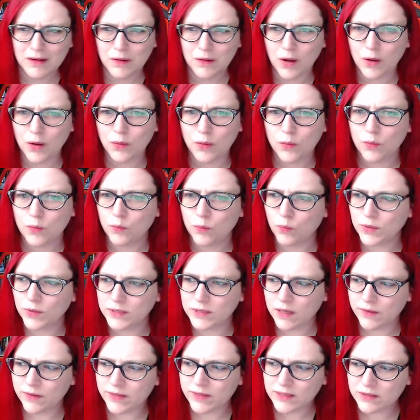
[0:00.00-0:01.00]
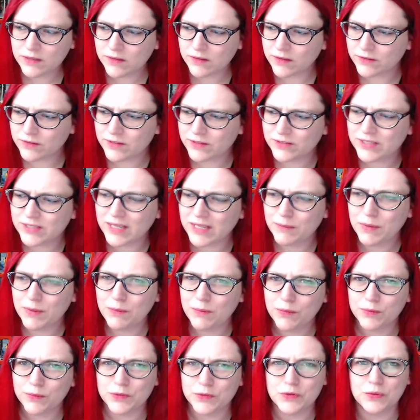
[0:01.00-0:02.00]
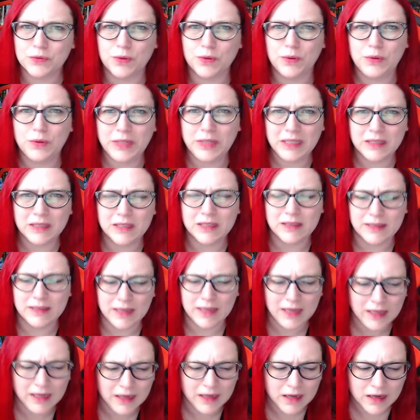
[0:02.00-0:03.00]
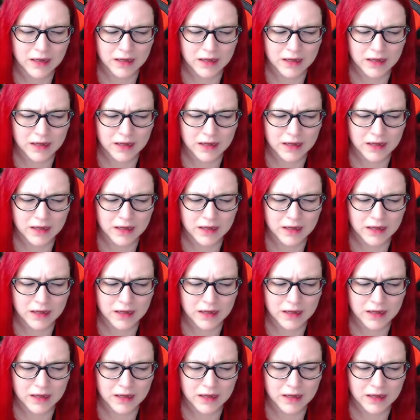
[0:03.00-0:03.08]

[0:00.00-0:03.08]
Oh, what's all this? They're saying people were trolling the thing?